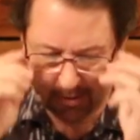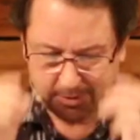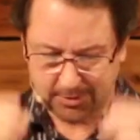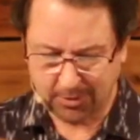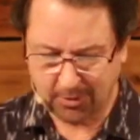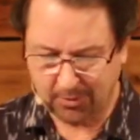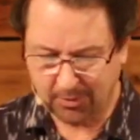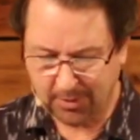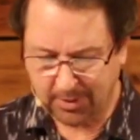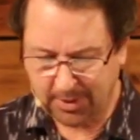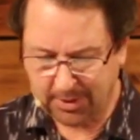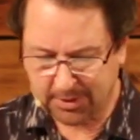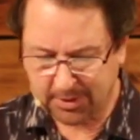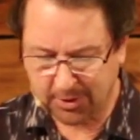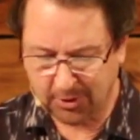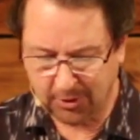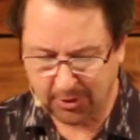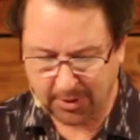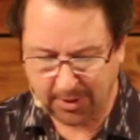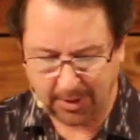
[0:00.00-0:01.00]
So
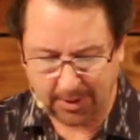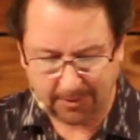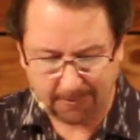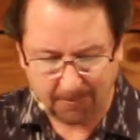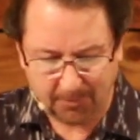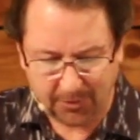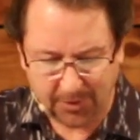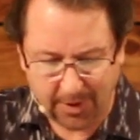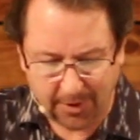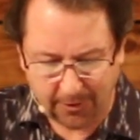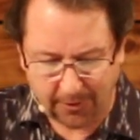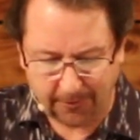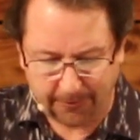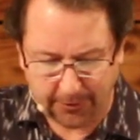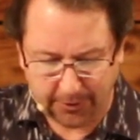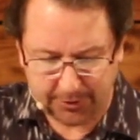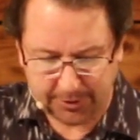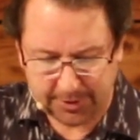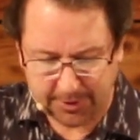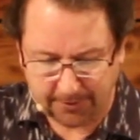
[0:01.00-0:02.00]
let's look at the other
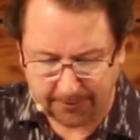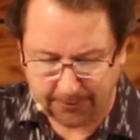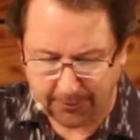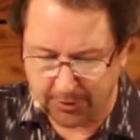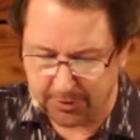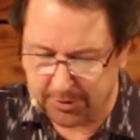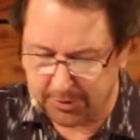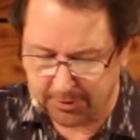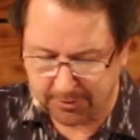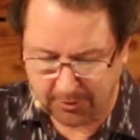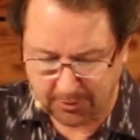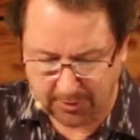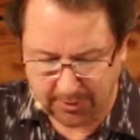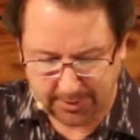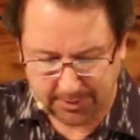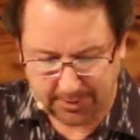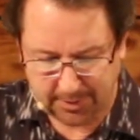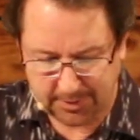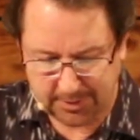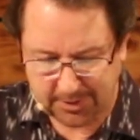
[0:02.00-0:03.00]
verse in 1
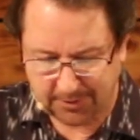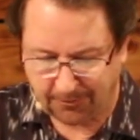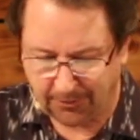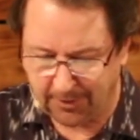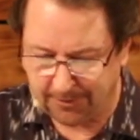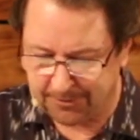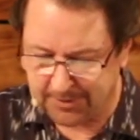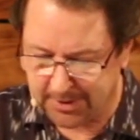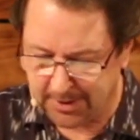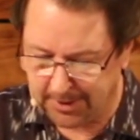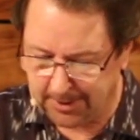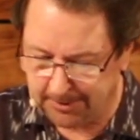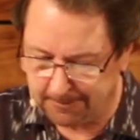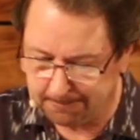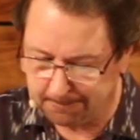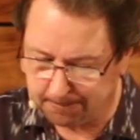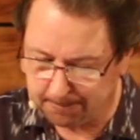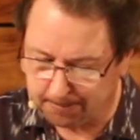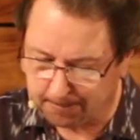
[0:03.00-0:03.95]
Corinthians 15.